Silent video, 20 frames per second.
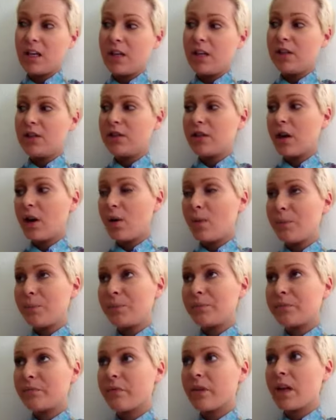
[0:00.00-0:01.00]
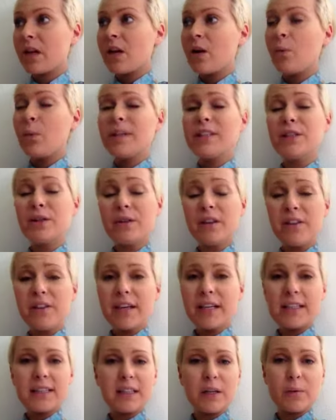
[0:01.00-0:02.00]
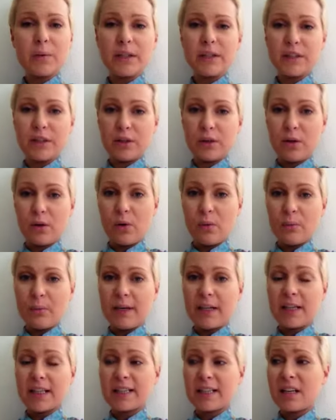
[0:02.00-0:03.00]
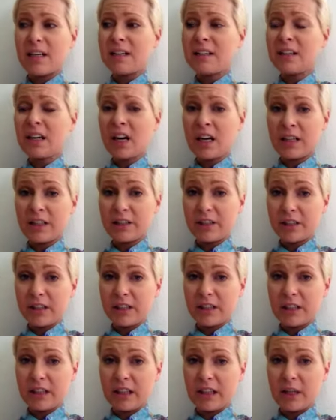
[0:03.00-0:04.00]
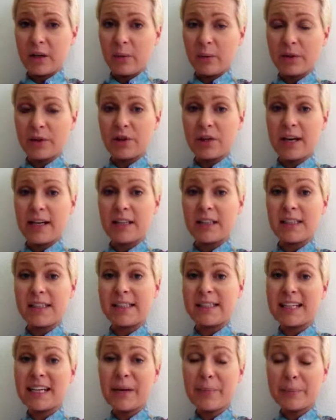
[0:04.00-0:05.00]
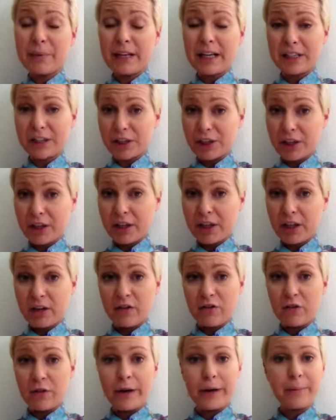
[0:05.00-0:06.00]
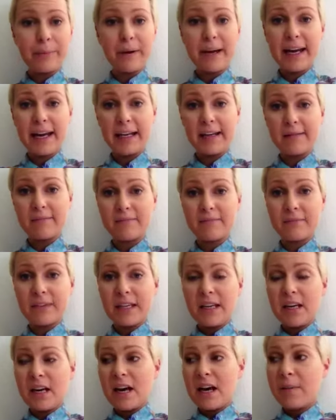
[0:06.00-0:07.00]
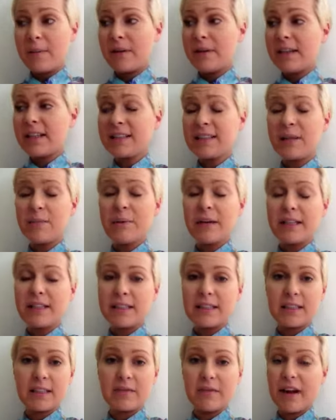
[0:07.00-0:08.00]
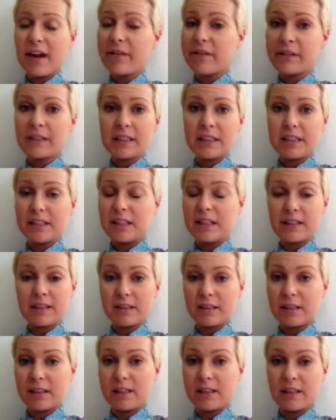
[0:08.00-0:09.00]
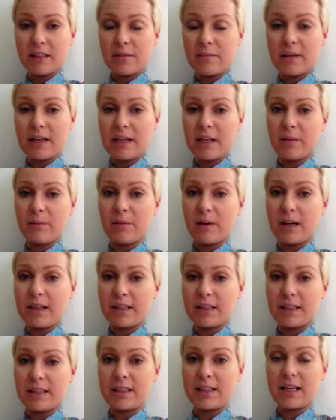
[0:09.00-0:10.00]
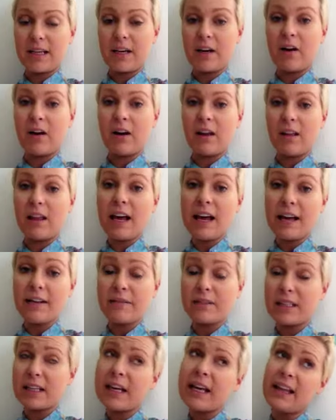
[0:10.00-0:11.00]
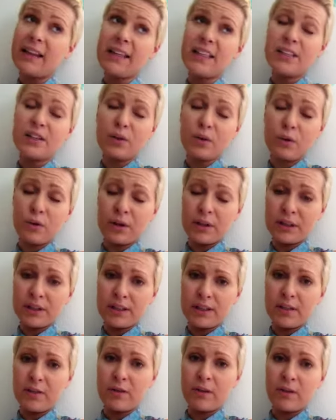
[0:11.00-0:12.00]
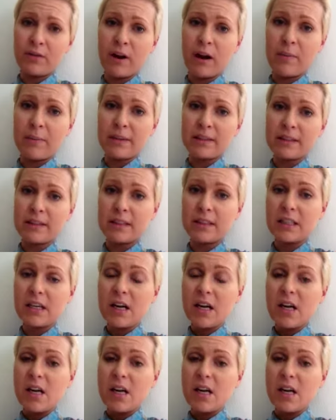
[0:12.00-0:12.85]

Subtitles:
So we do the things that we do because unconsciously we're trying to seek pleasure and avoid pain. I mean, that's the basis of every decision-making process in our lives, at least according to Tony Robbins.